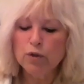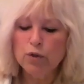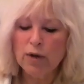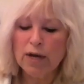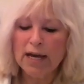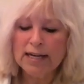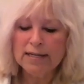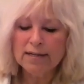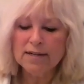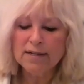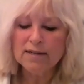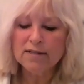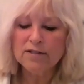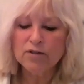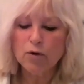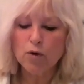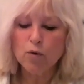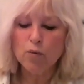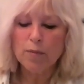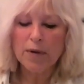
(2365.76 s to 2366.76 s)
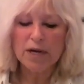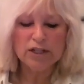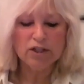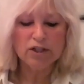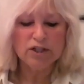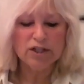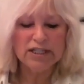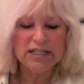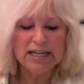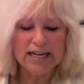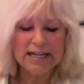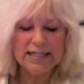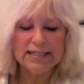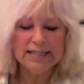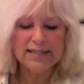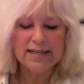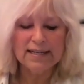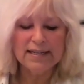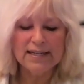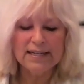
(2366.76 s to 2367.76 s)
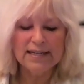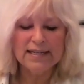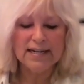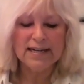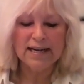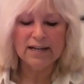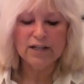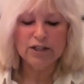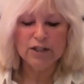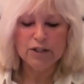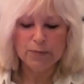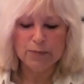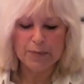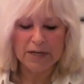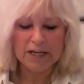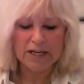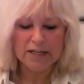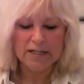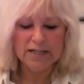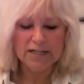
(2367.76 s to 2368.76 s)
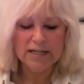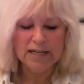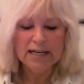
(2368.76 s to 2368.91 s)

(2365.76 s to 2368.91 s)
to handle so much data in high speed.